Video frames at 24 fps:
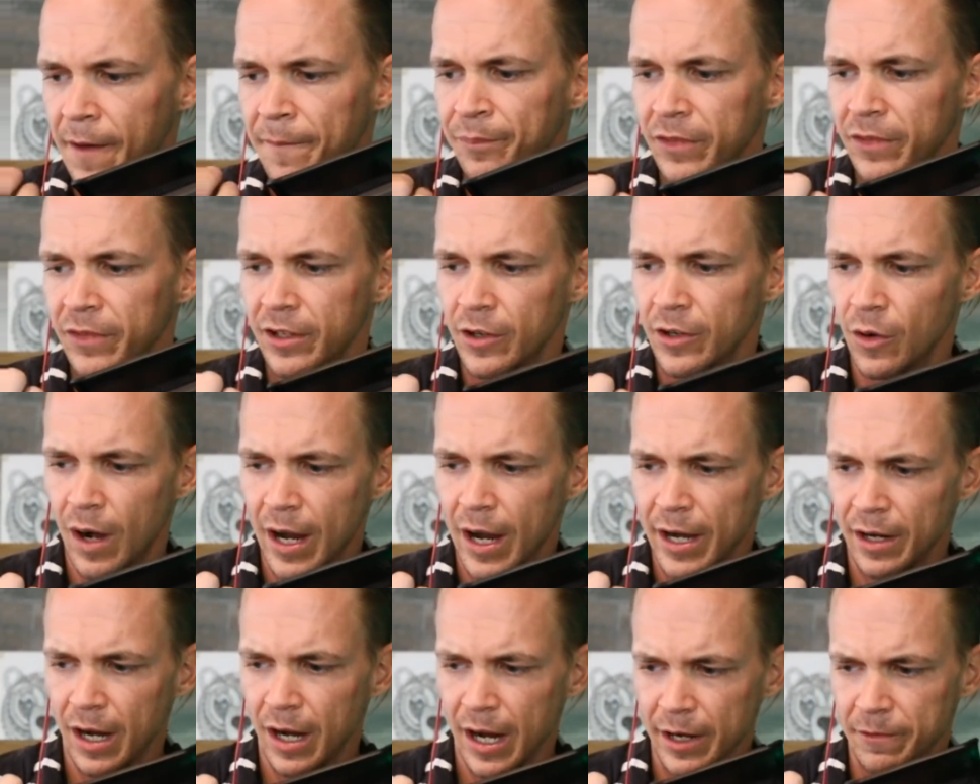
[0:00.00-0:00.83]
You know,
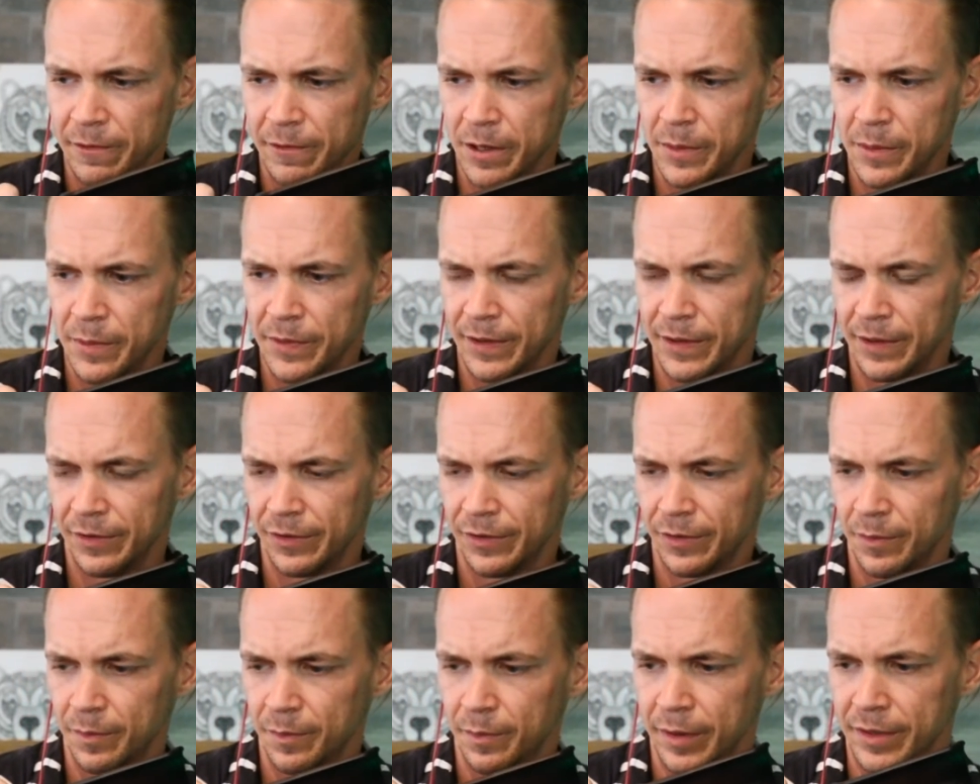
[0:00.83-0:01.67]
I agree with this,
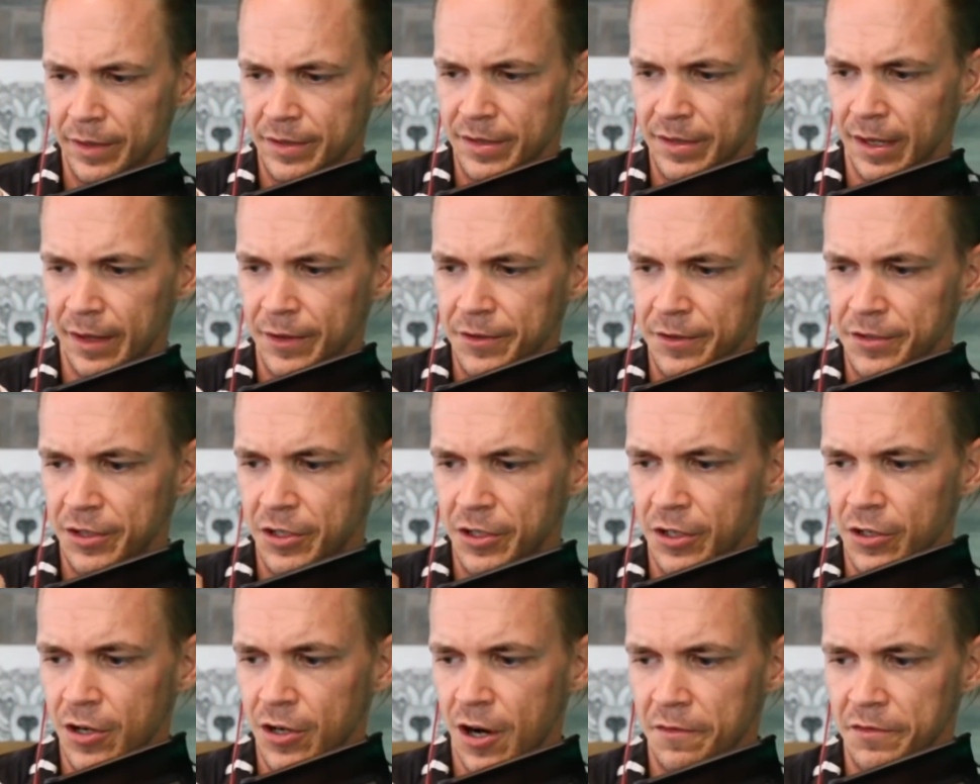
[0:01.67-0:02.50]
but there's a good
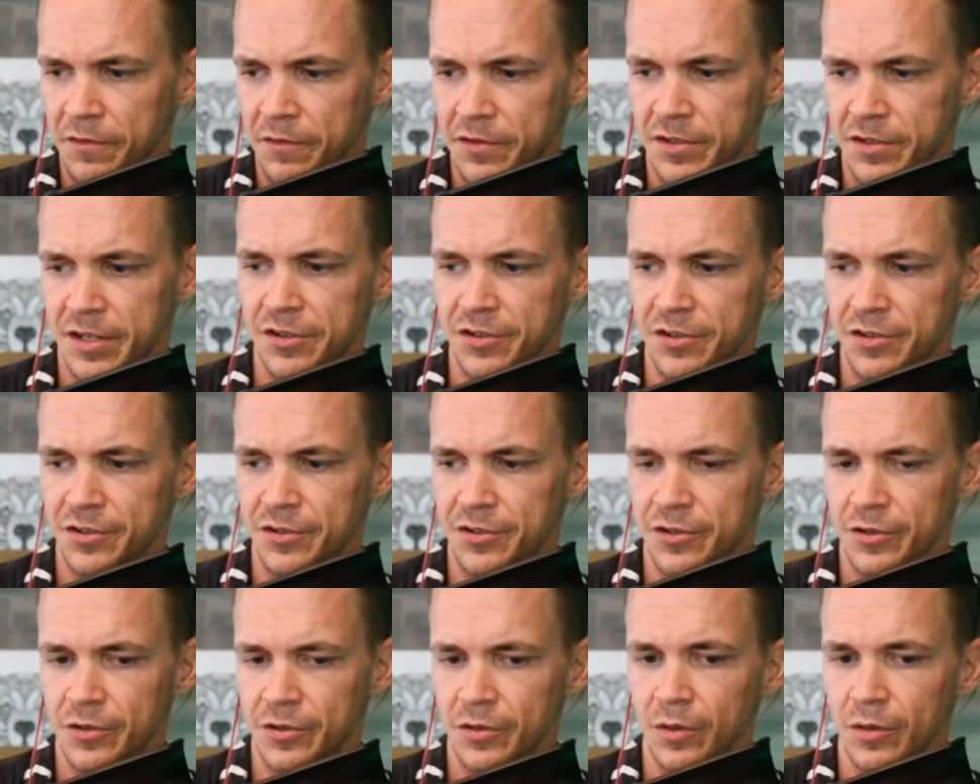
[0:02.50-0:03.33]
conversation
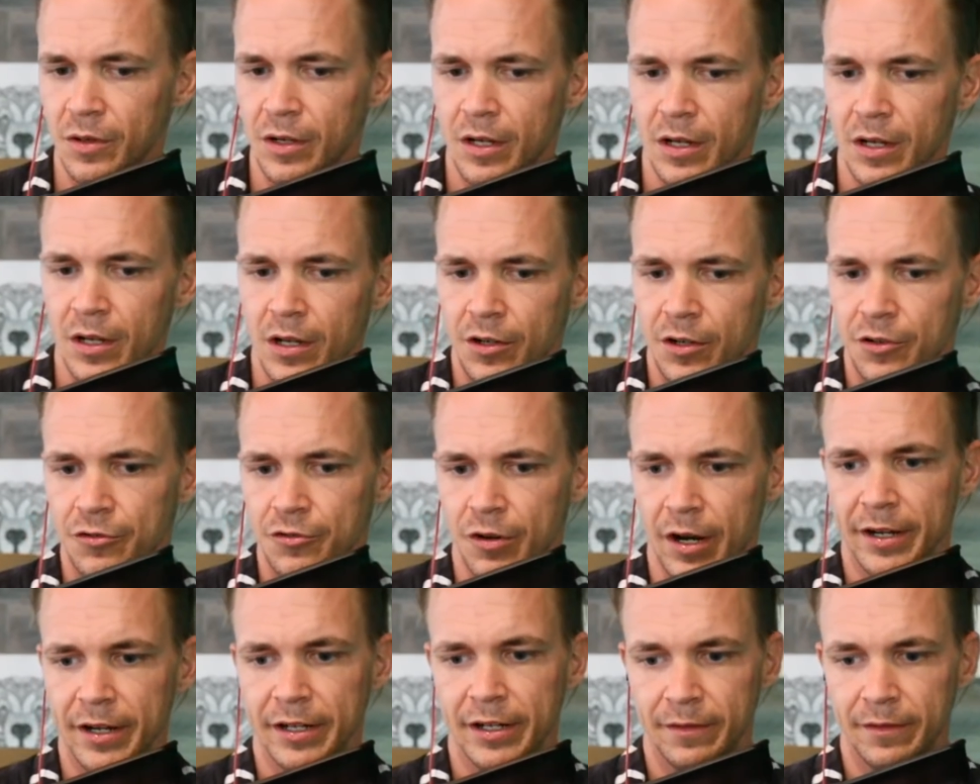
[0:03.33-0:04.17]
to try
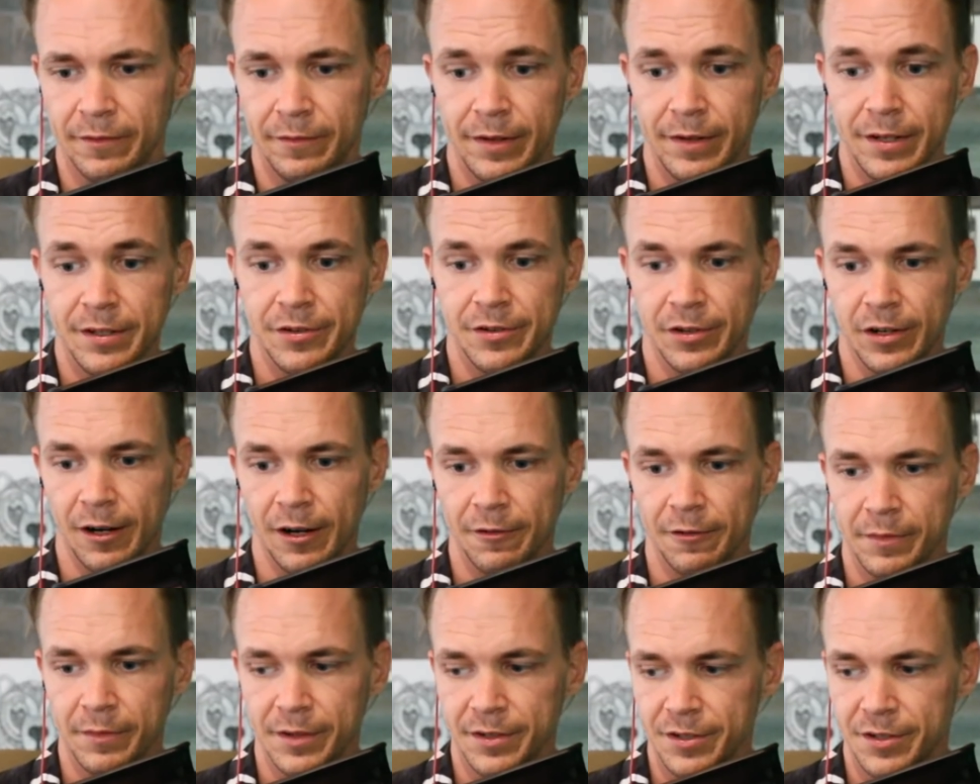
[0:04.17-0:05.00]
to convince your
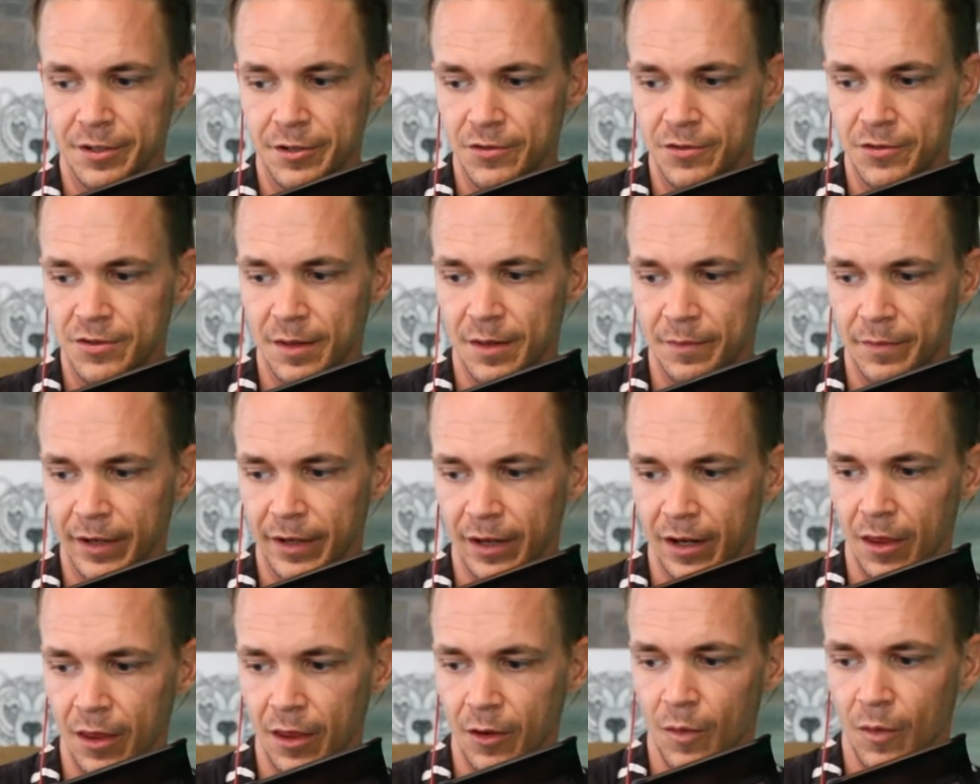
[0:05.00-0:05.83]
government to do something.
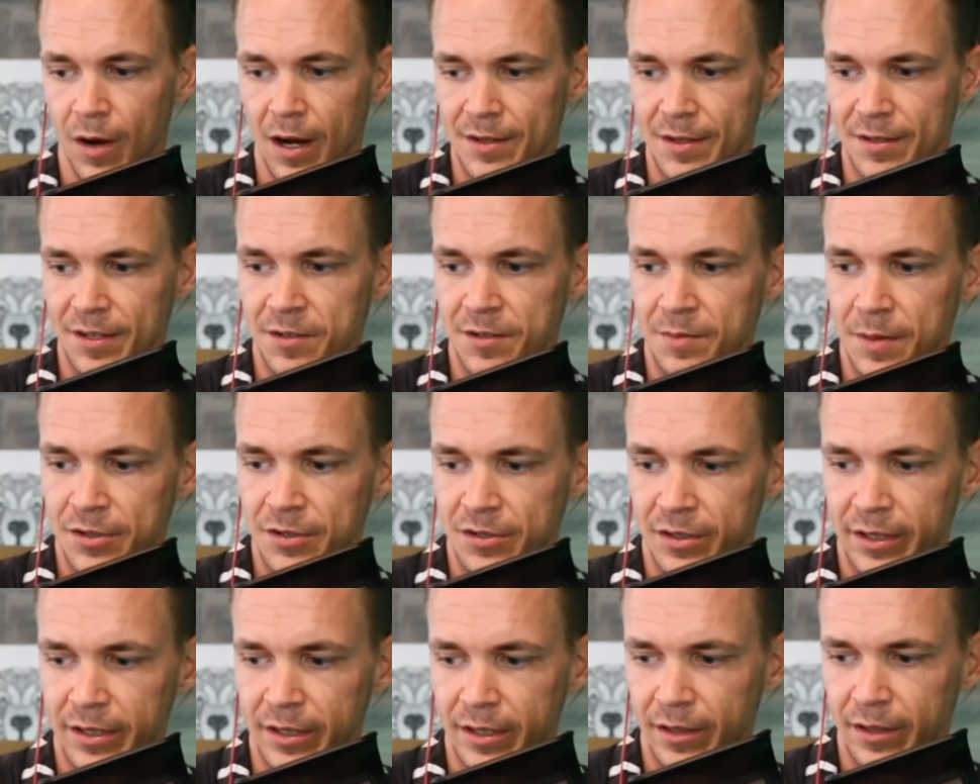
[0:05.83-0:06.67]
Otherwise,
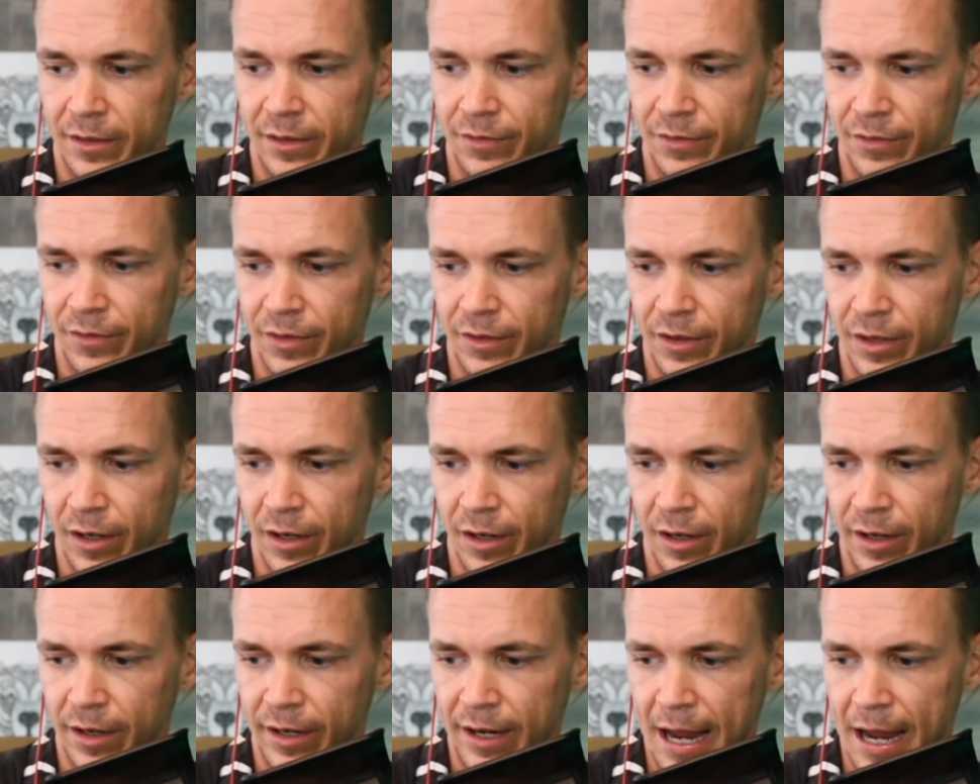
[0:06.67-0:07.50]
especially if
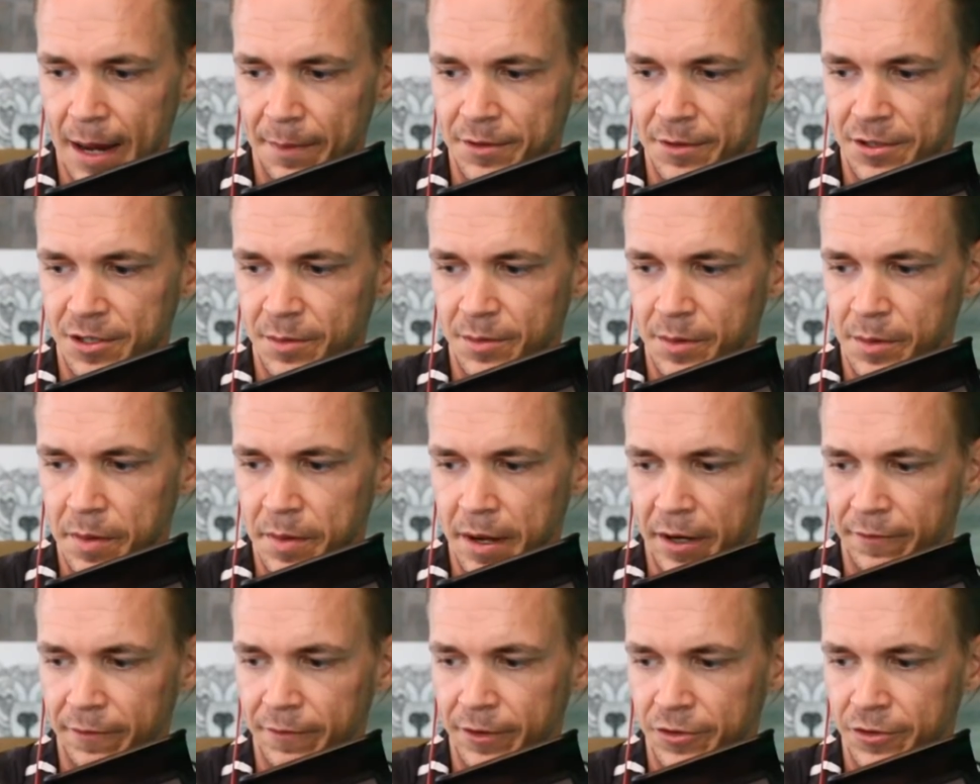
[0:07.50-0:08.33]
it happens to be
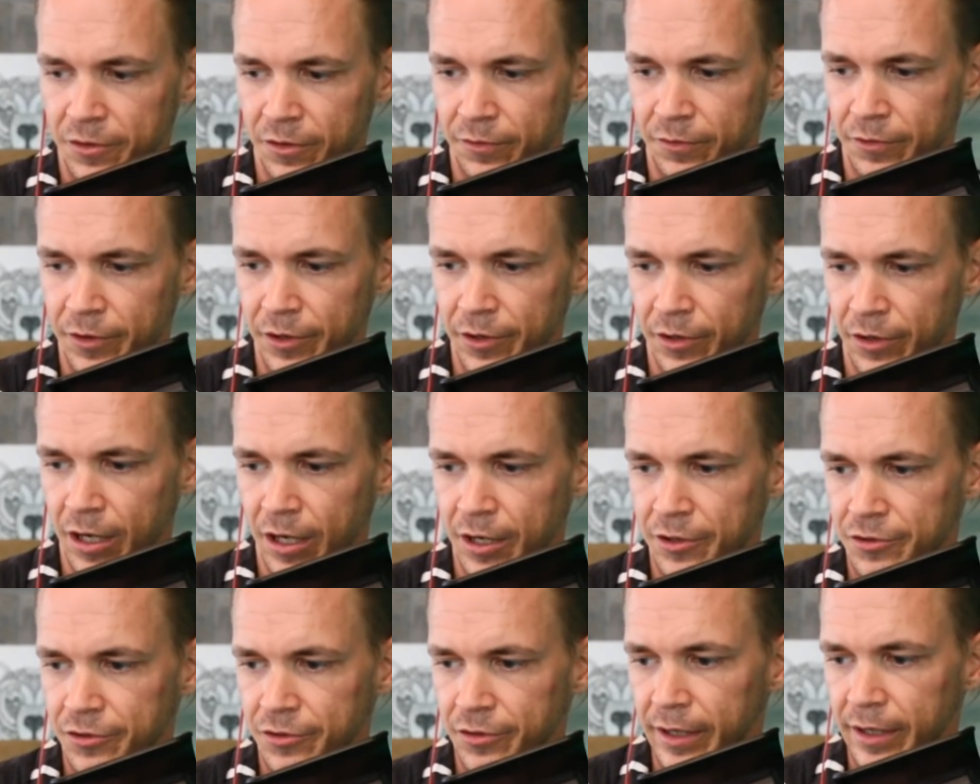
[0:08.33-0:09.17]
beneficial for your
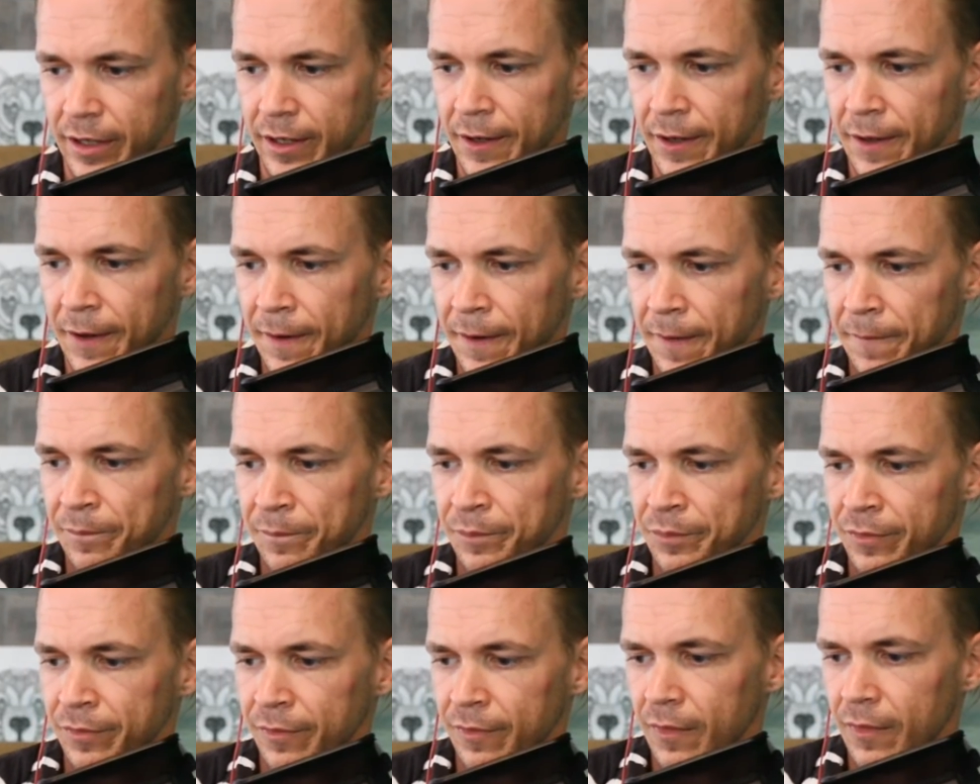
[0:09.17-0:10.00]
country.
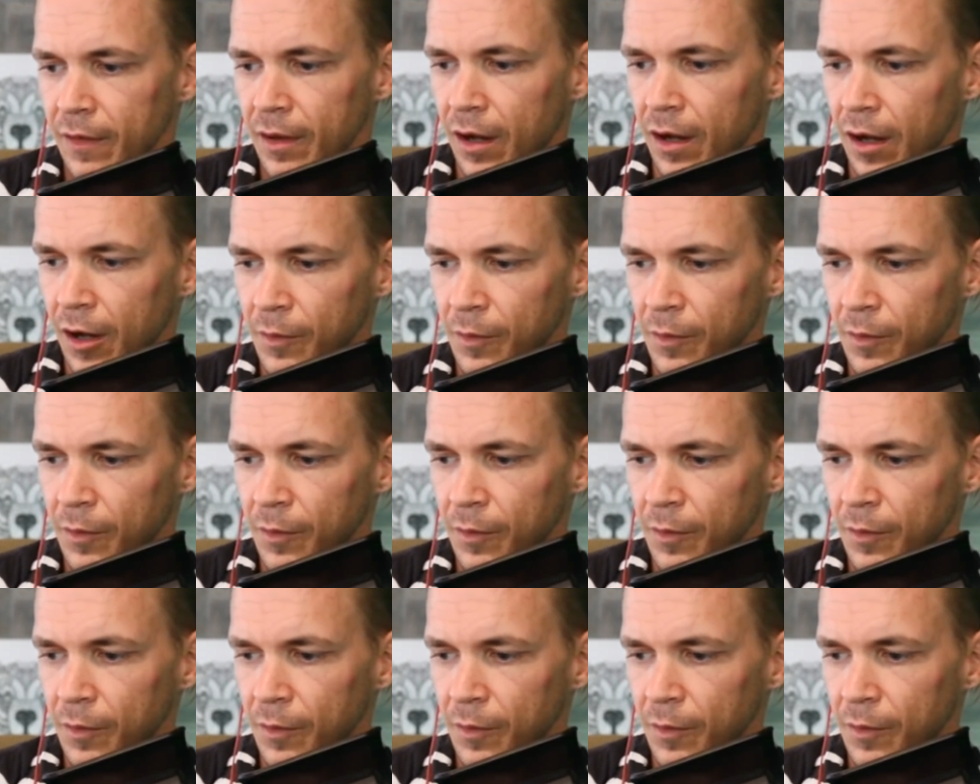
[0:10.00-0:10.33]
I